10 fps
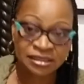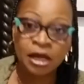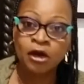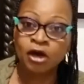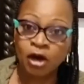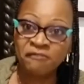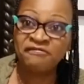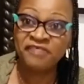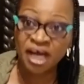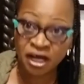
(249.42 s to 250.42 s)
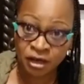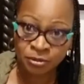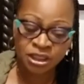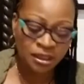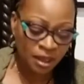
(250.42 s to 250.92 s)
confirmed
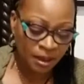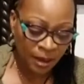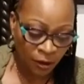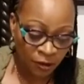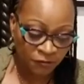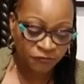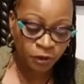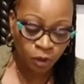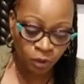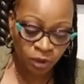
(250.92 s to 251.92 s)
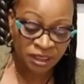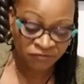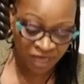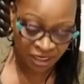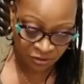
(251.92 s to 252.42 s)
of
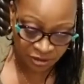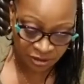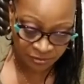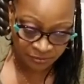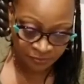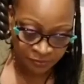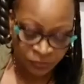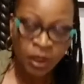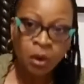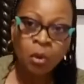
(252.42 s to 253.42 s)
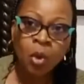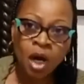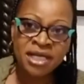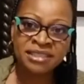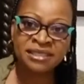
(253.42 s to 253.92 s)
coronavirus. One
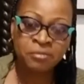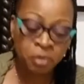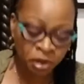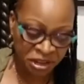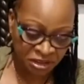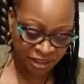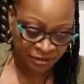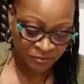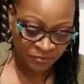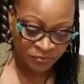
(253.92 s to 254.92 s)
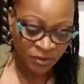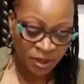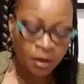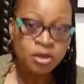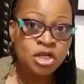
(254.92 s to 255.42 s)
is in Bodija,
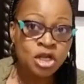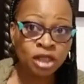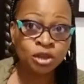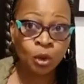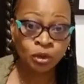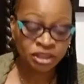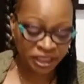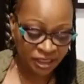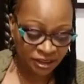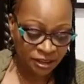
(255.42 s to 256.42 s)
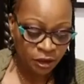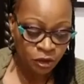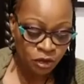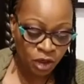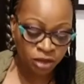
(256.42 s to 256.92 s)
not OJ,
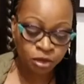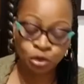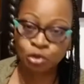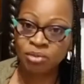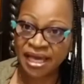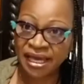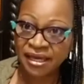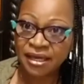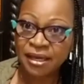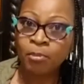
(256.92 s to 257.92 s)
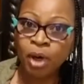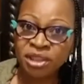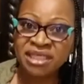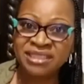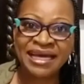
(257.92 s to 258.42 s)
not Dubai.
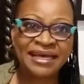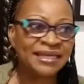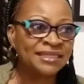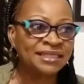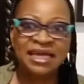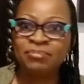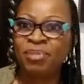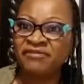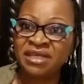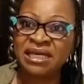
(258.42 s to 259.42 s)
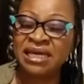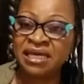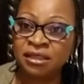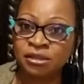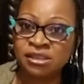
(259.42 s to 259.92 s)
Bodija is like Beverly
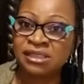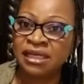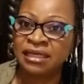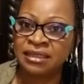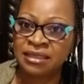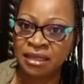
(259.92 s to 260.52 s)
Hills in